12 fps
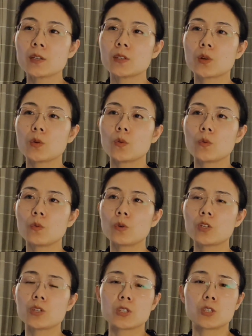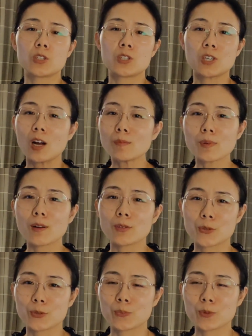So we just jump
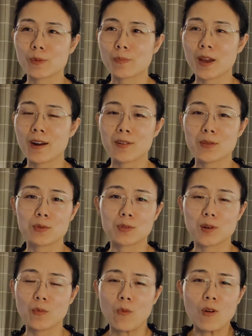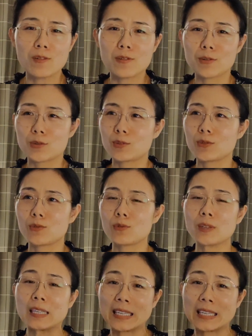on to prepare those 1 or 2